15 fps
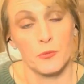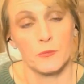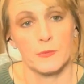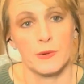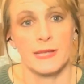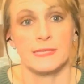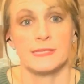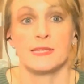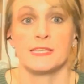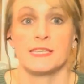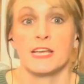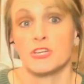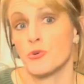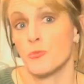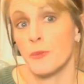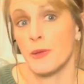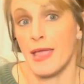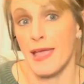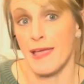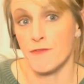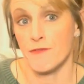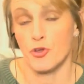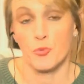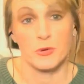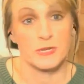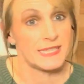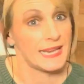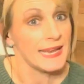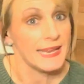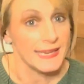as the sexual behavior was
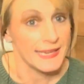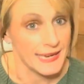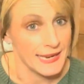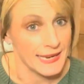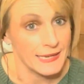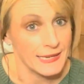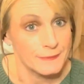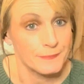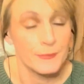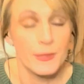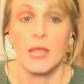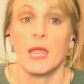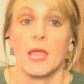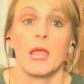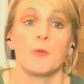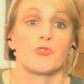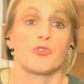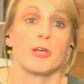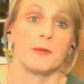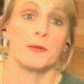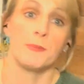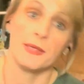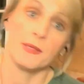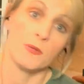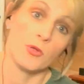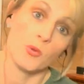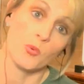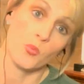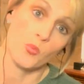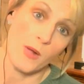ending, trying to be
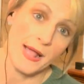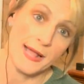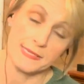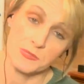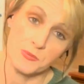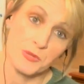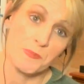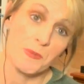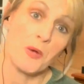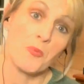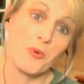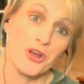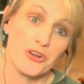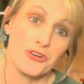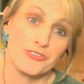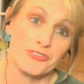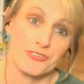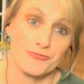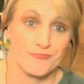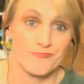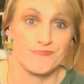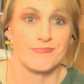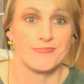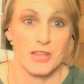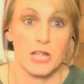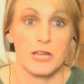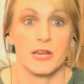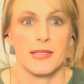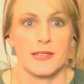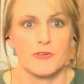wise with my words, not
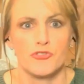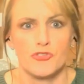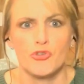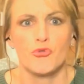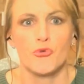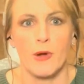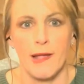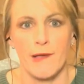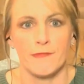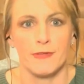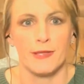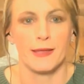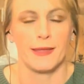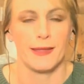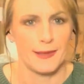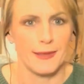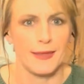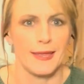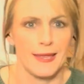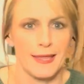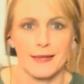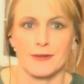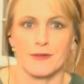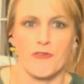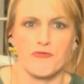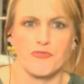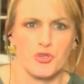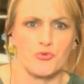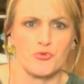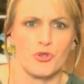get too graphic and get kicked off
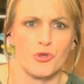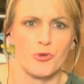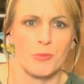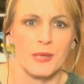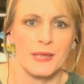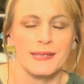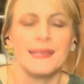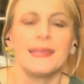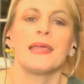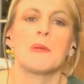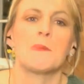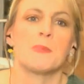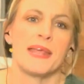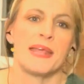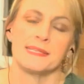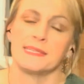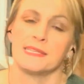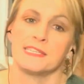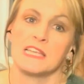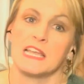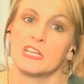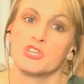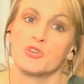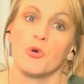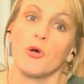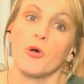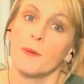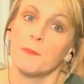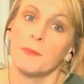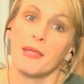YouTube, but as the
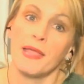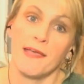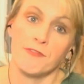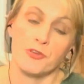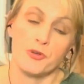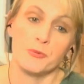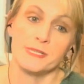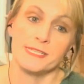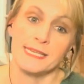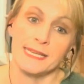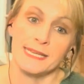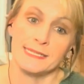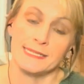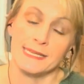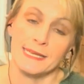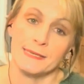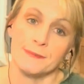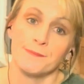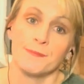sexual behavior was ending,